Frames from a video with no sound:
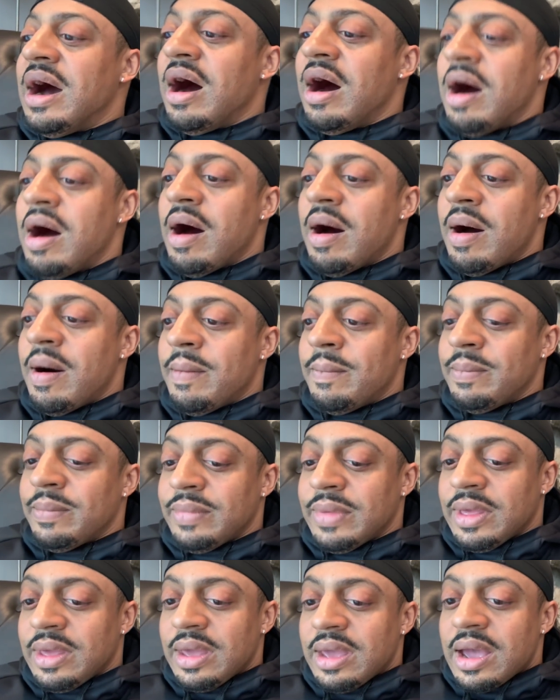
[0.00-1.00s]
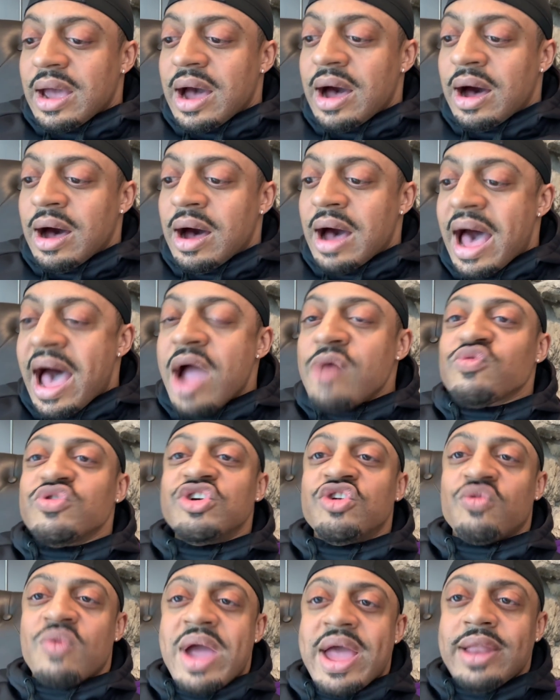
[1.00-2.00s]
I
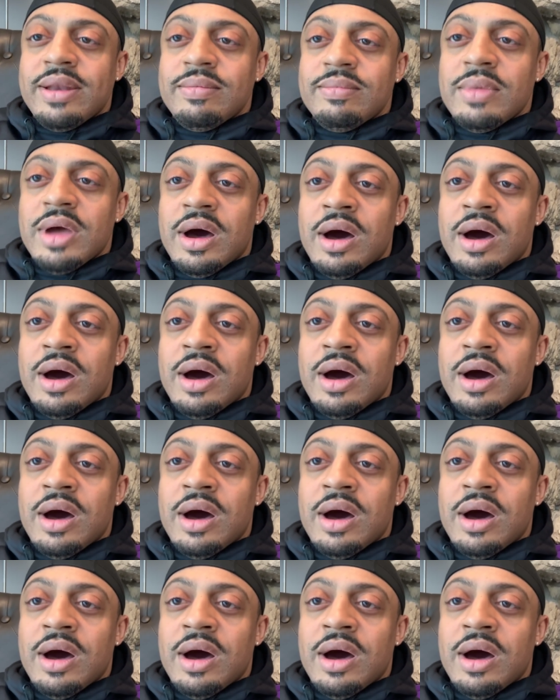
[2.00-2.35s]
regret